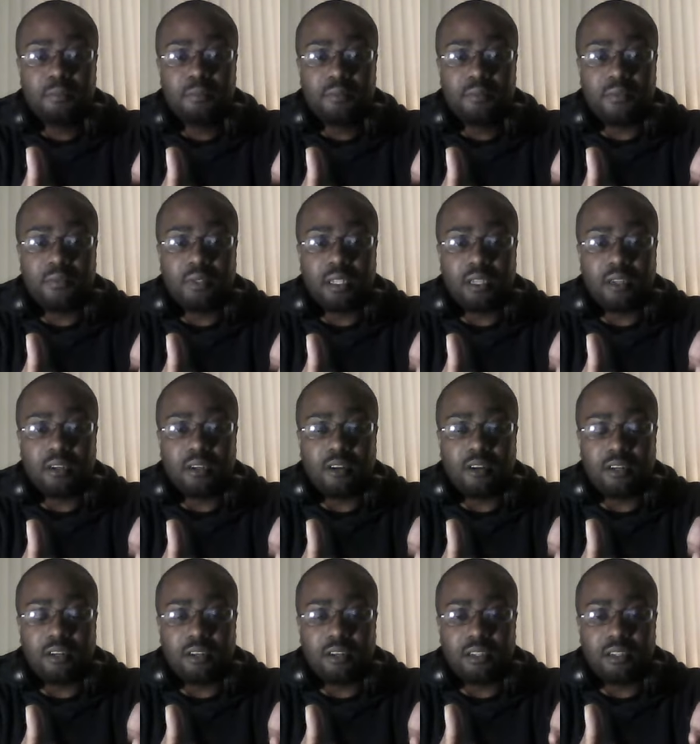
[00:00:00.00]
you know,
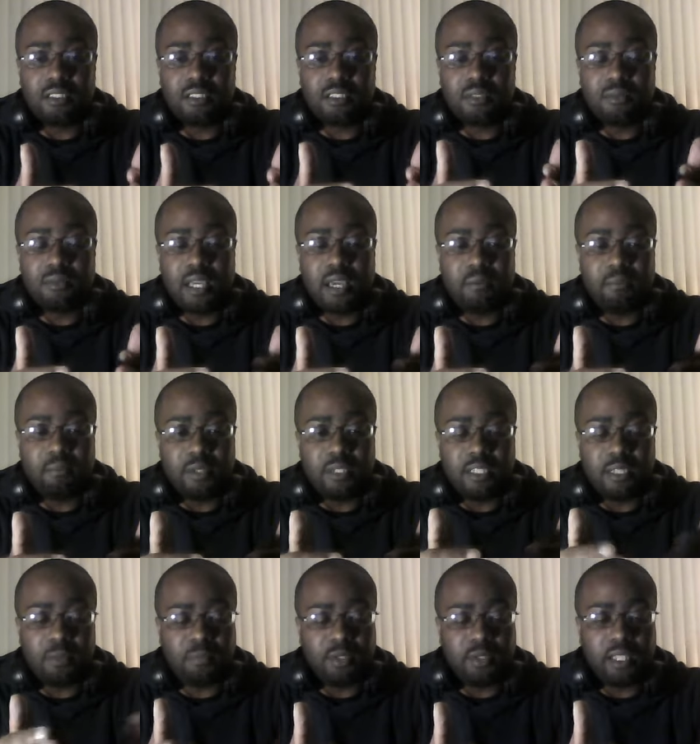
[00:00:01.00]
or, or to not
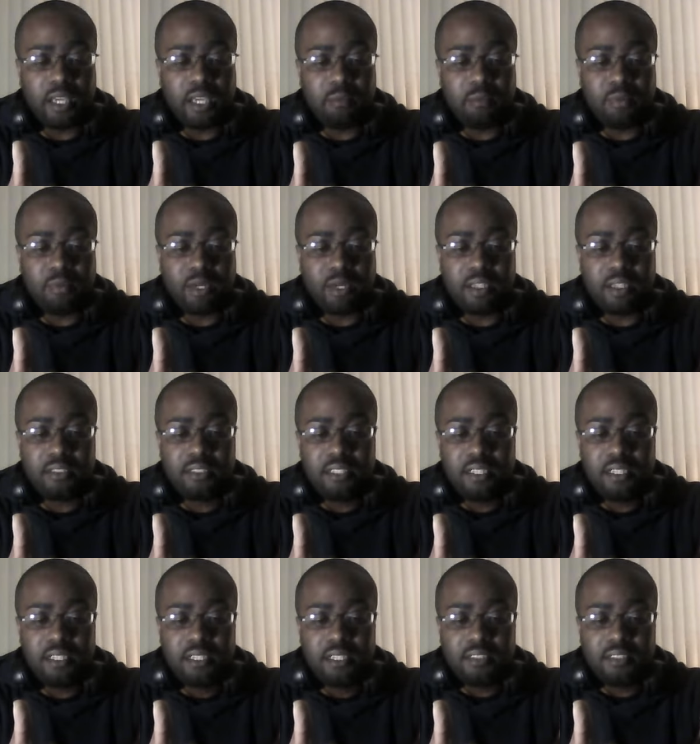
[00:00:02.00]
manipulate it, but
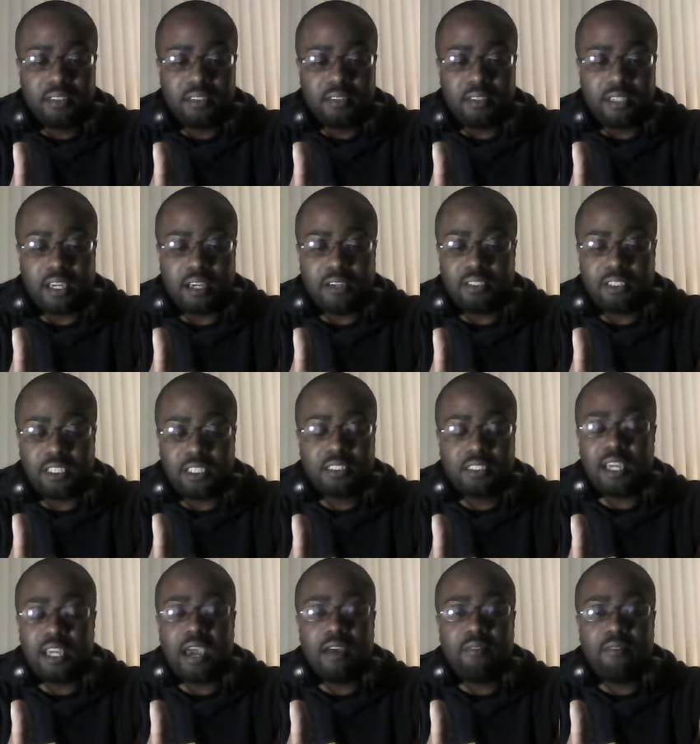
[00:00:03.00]
hell, just
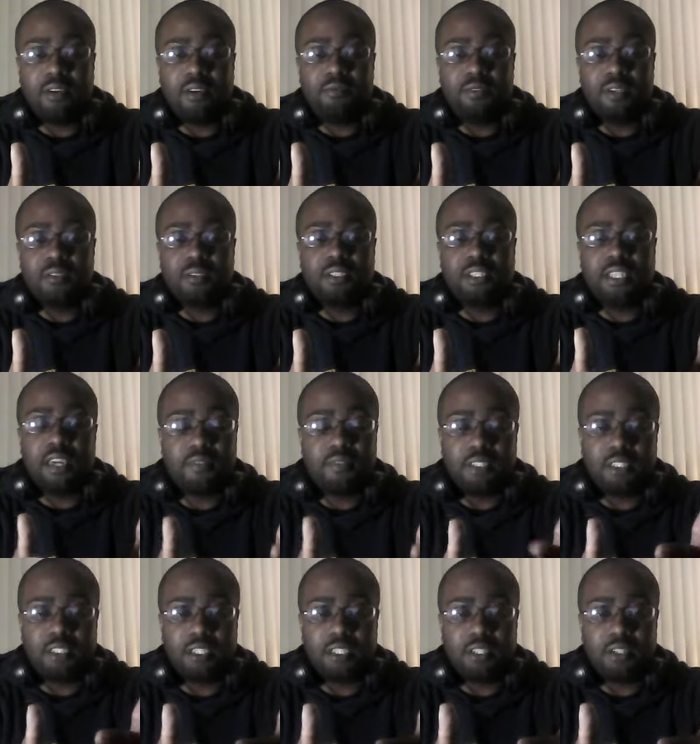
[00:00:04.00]
to have your views
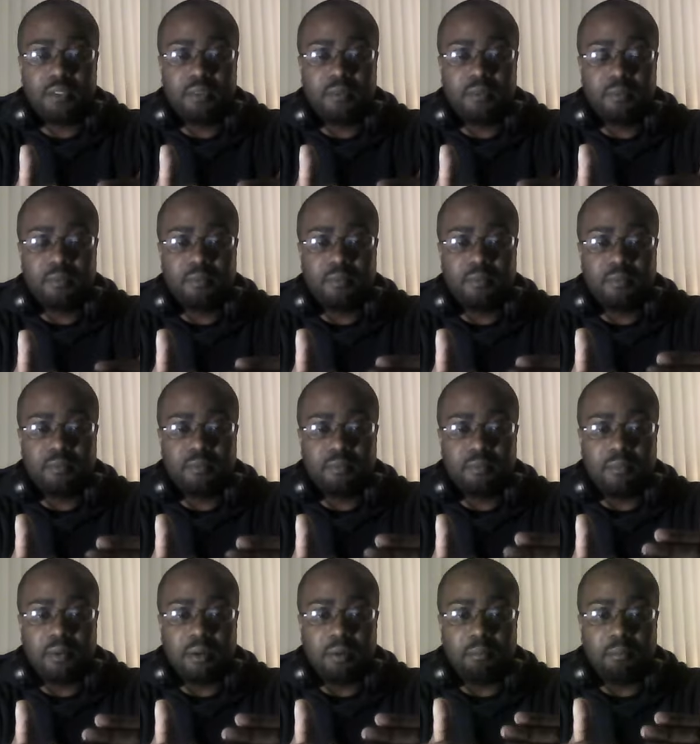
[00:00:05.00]
given to you
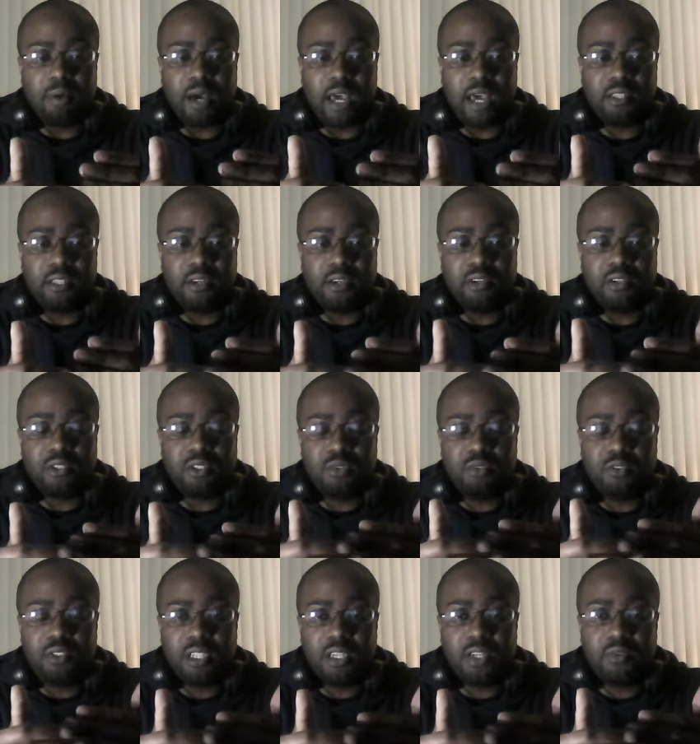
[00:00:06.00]
by those who
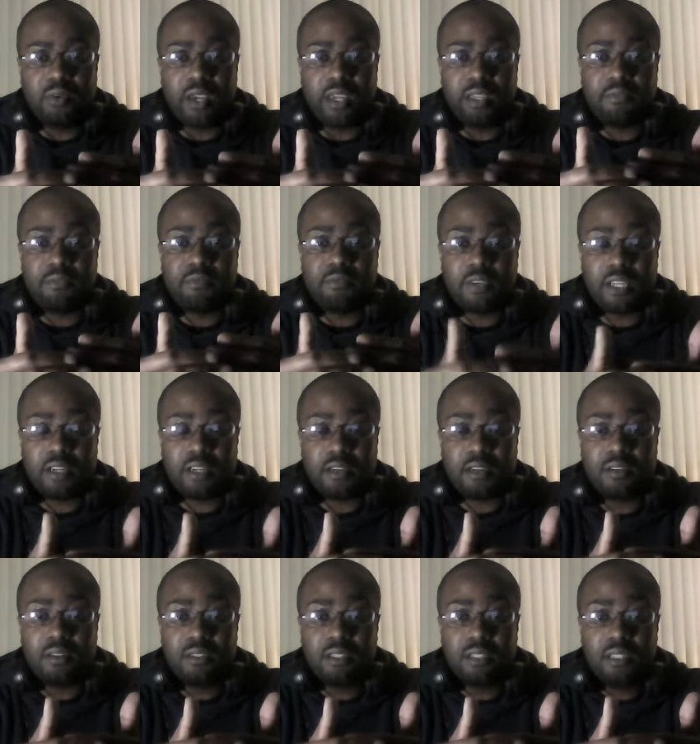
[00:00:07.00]
generate fear.